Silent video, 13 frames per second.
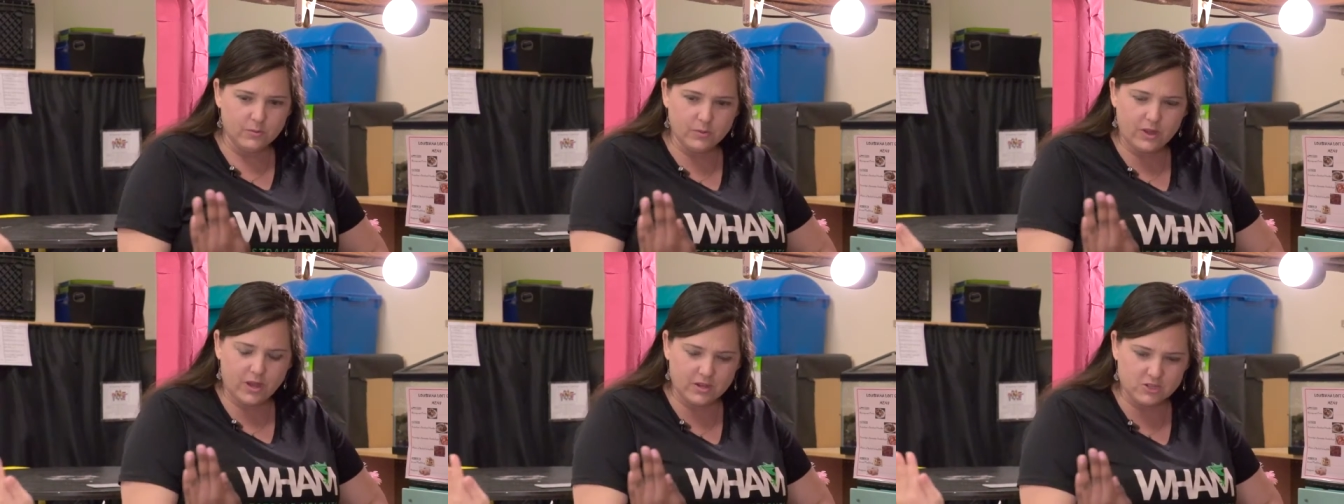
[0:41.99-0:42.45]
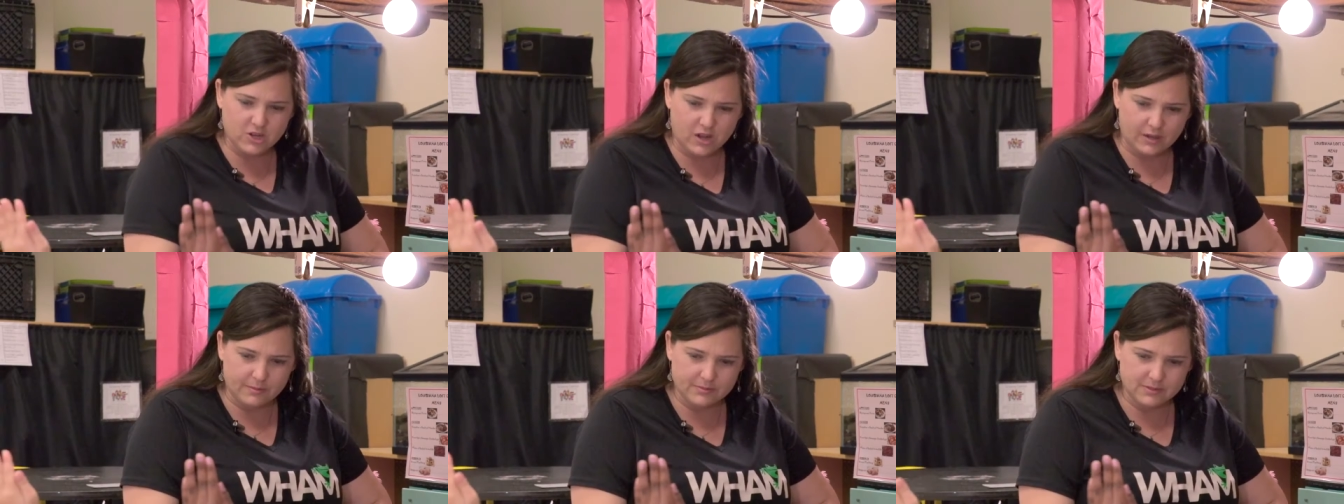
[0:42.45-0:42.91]
What kind of
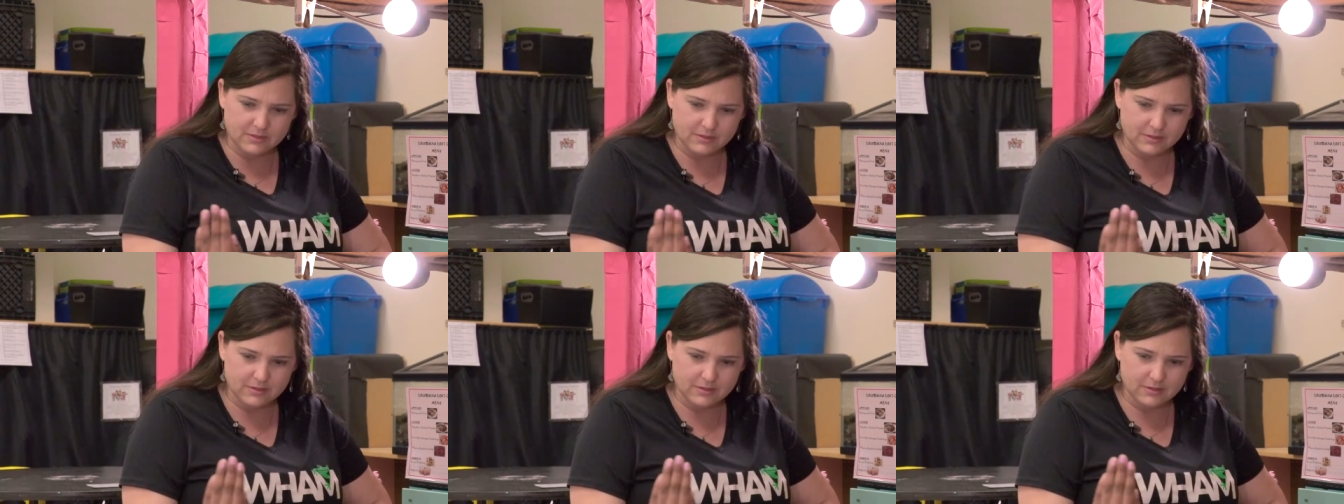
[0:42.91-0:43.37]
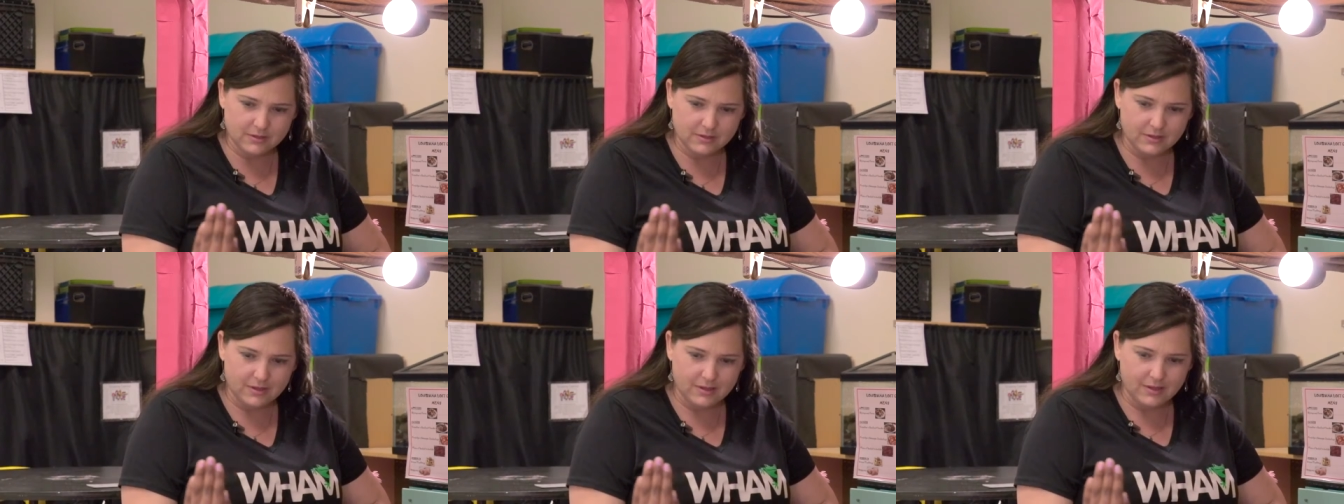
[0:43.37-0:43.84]
jobs? Gumbo.
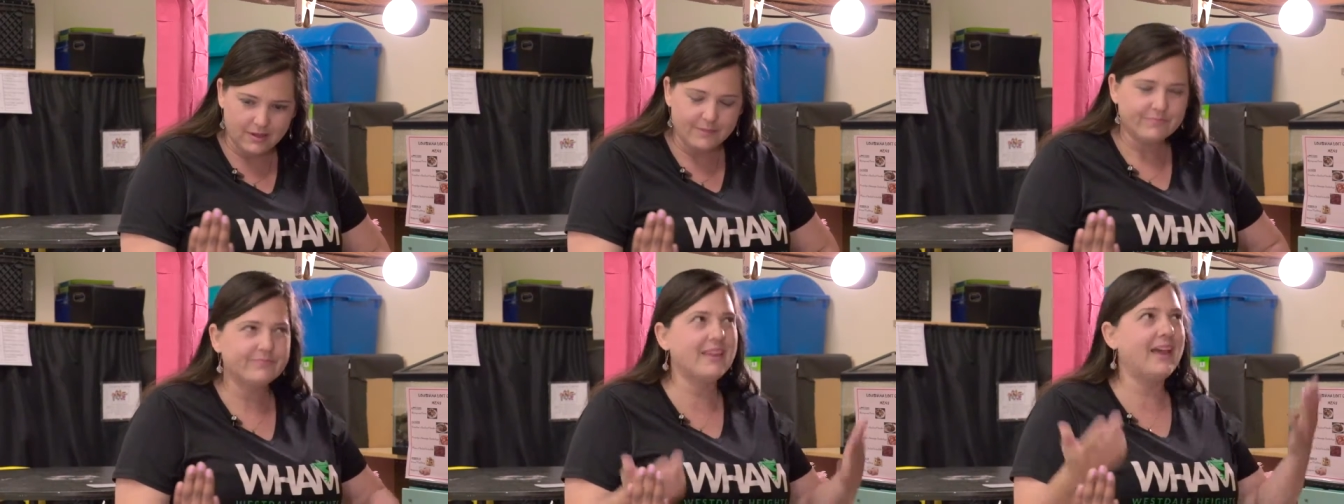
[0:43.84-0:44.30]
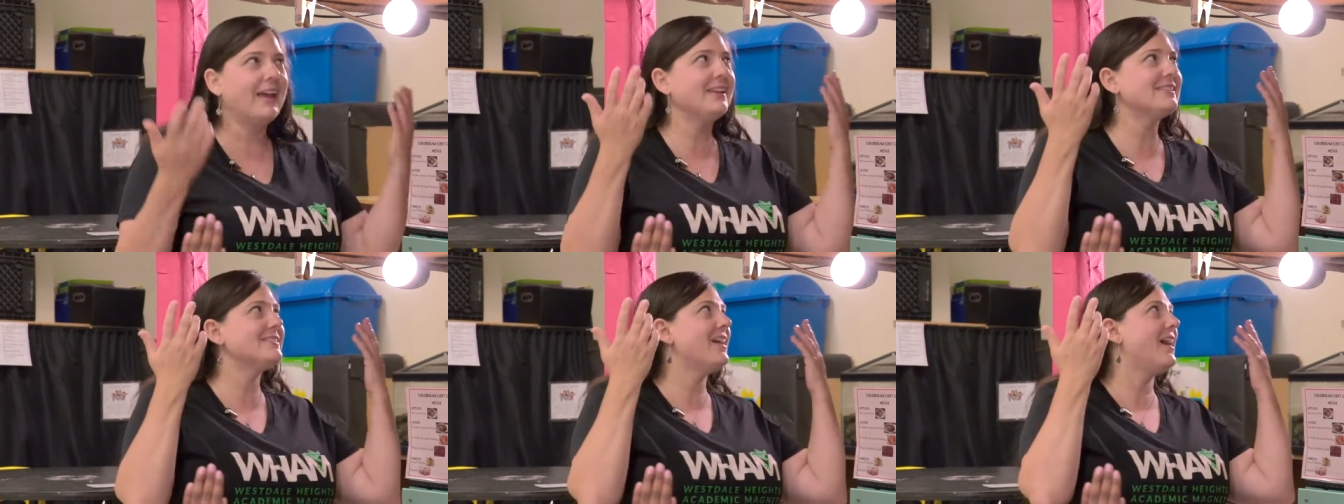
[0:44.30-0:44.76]
That
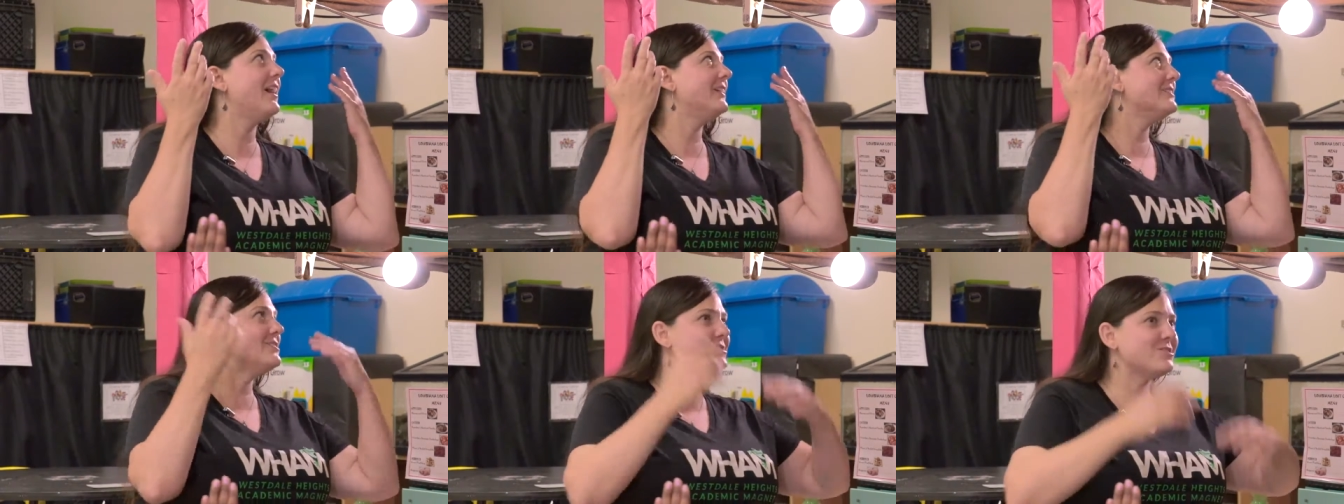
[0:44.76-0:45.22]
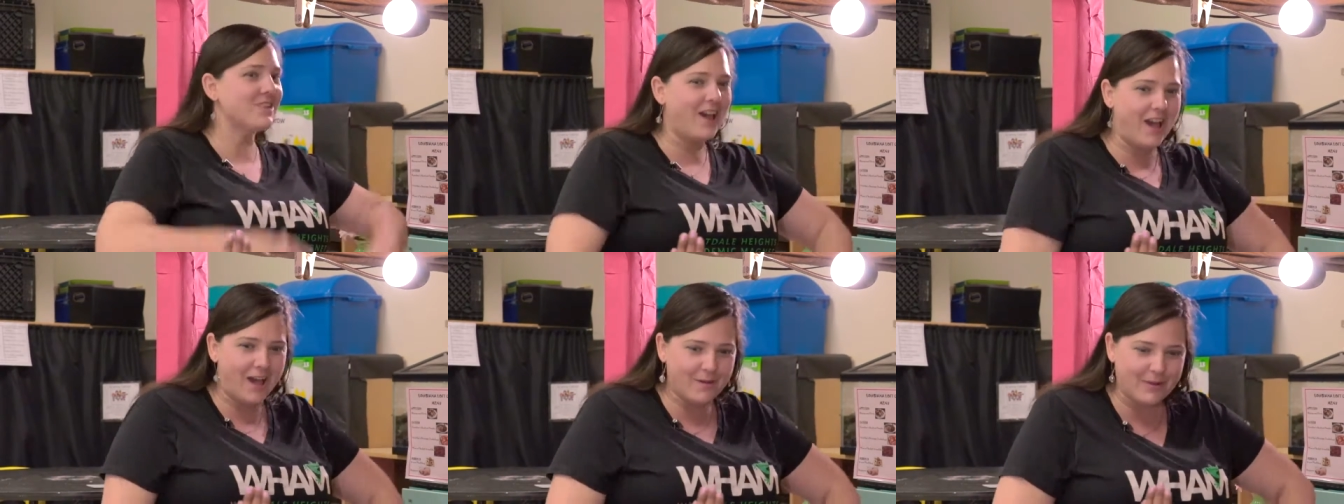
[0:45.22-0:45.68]
is not a
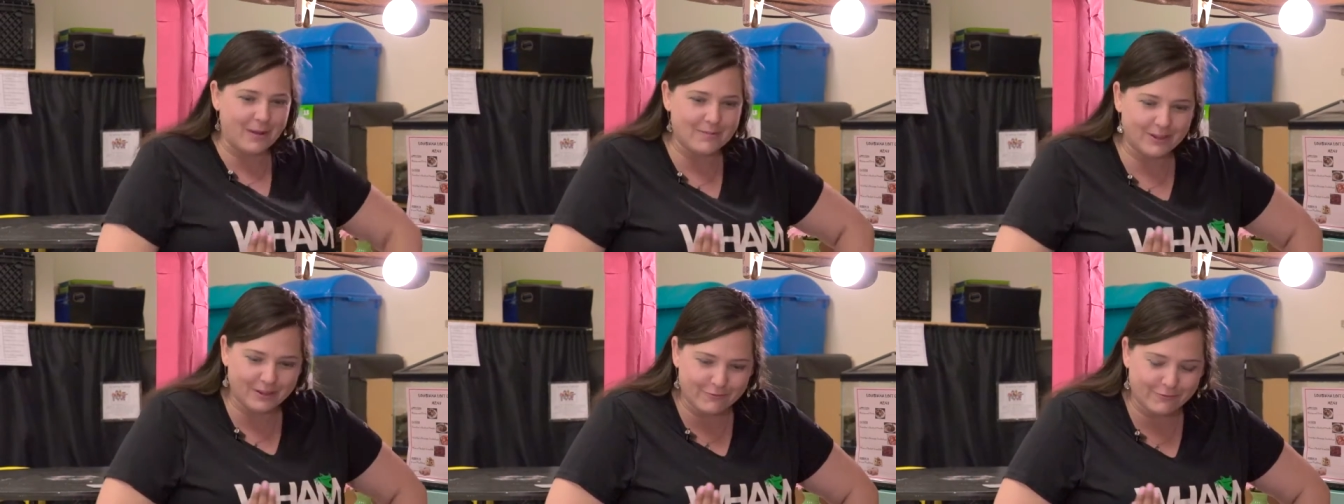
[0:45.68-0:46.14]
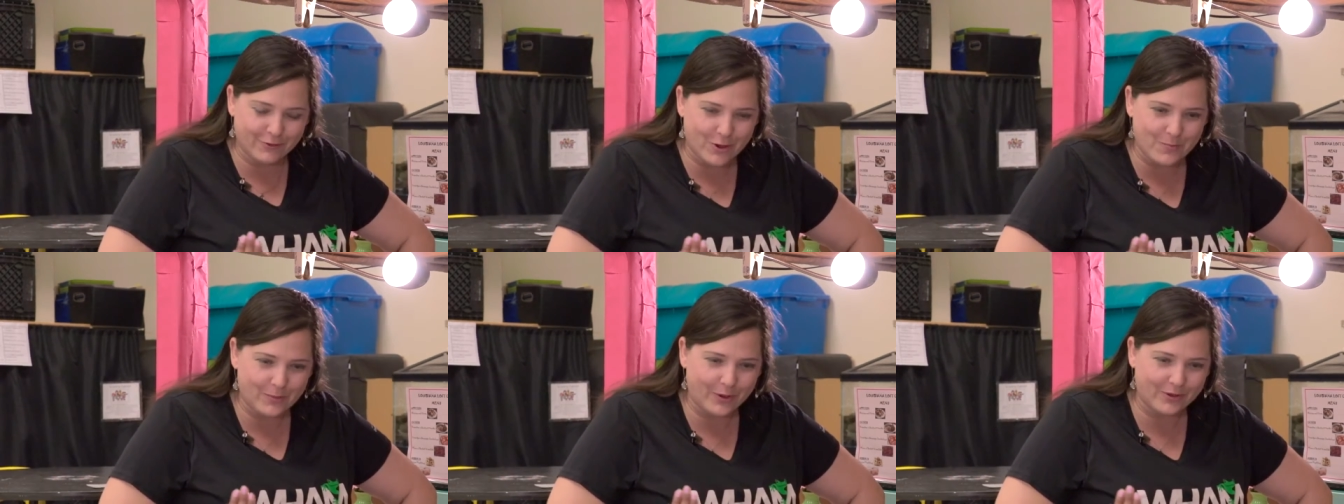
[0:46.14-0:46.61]
job. I'm looking for
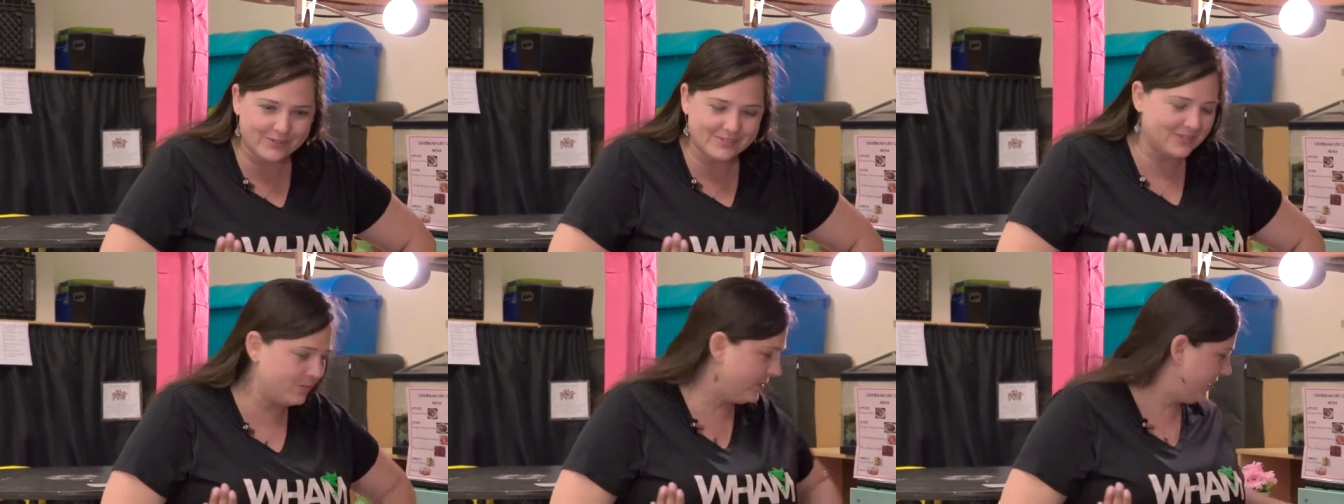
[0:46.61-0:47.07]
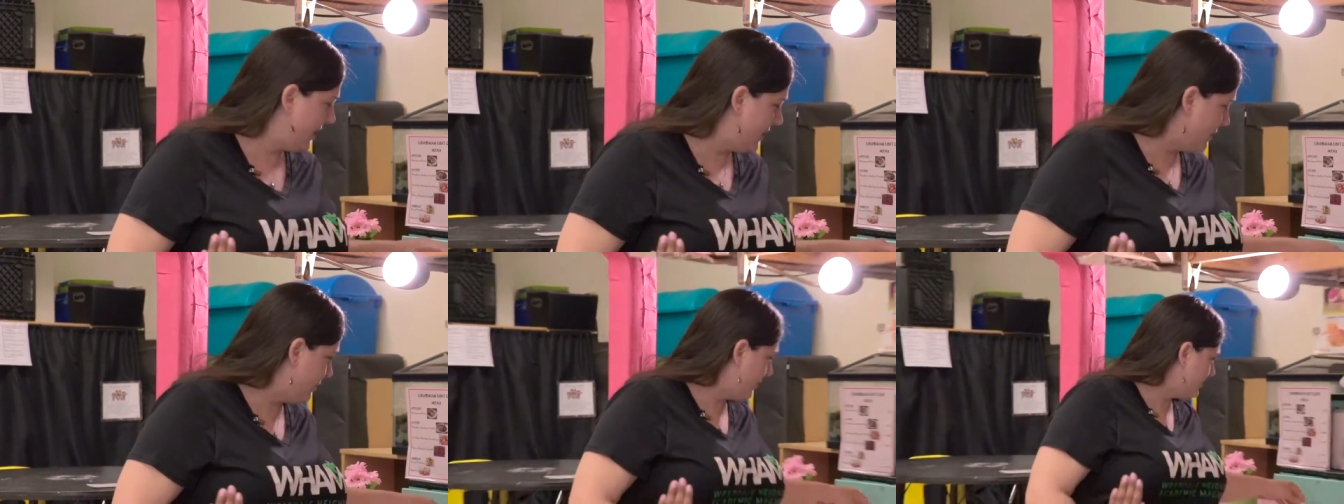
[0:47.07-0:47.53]
a person. What
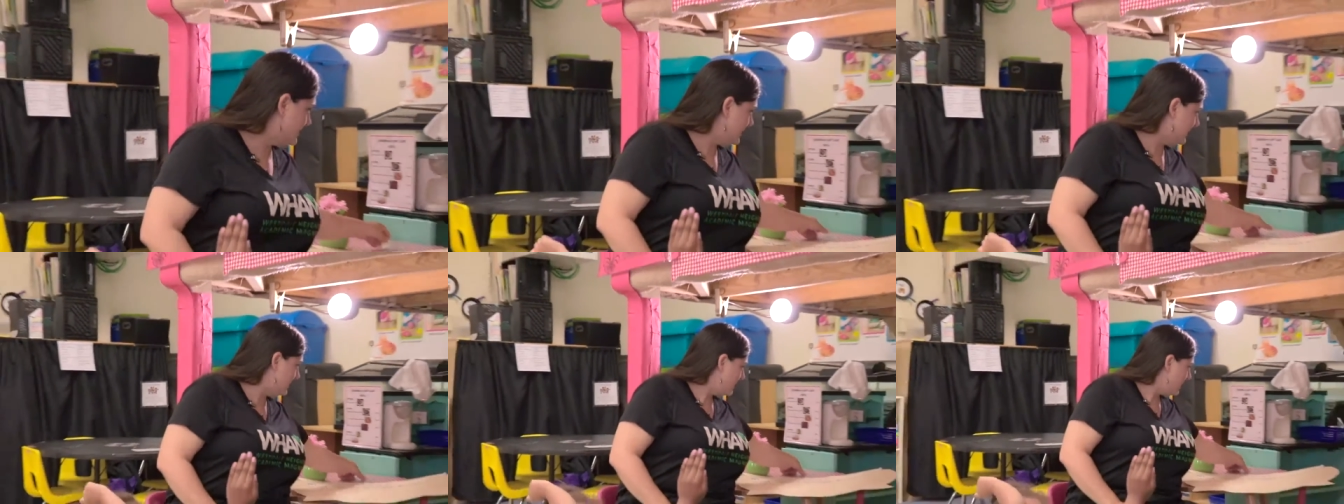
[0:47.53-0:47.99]
kind of person?